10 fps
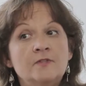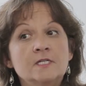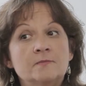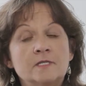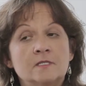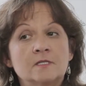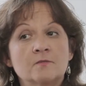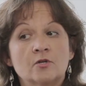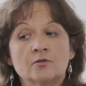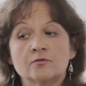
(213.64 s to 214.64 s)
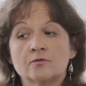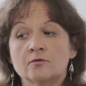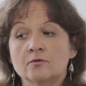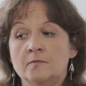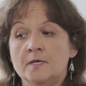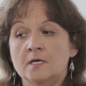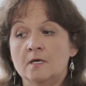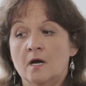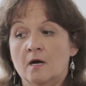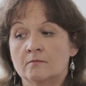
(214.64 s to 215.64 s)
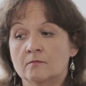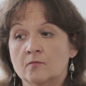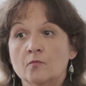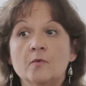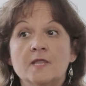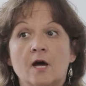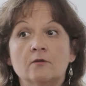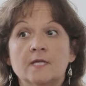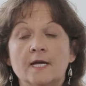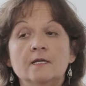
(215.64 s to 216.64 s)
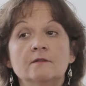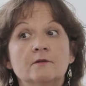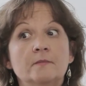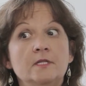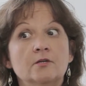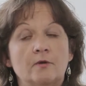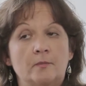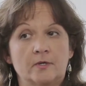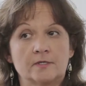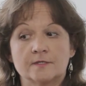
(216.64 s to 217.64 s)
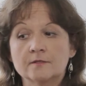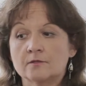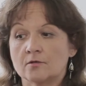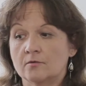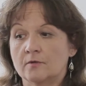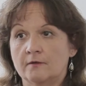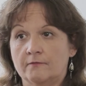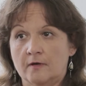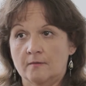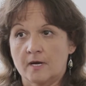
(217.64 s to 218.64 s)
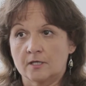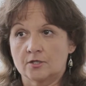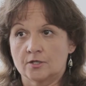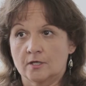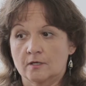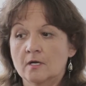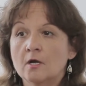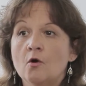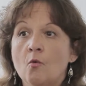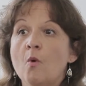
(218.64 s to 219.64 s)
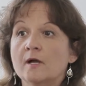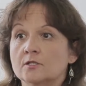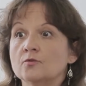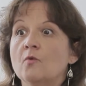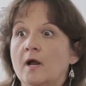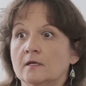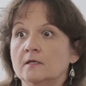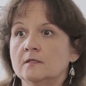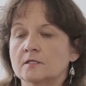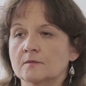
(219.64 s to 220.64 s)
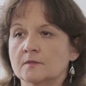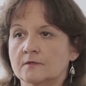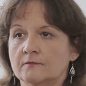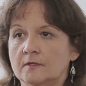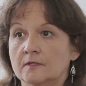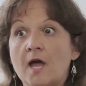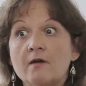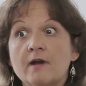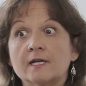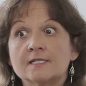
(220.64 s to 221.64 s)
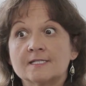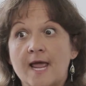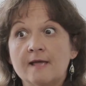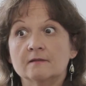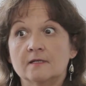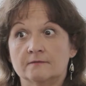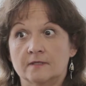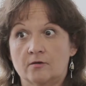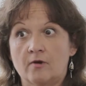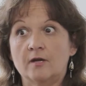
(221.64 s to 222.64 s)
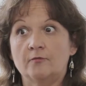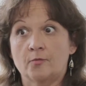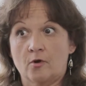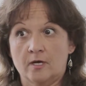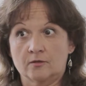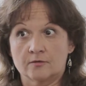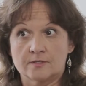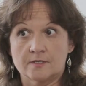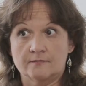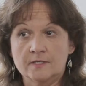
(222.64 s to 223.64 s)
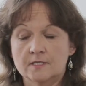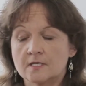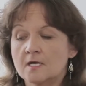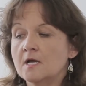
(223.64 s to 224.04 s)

of these business models could be without any intermediary person, so they're very much one-to-one in terms of the direct sale of a creative product or service.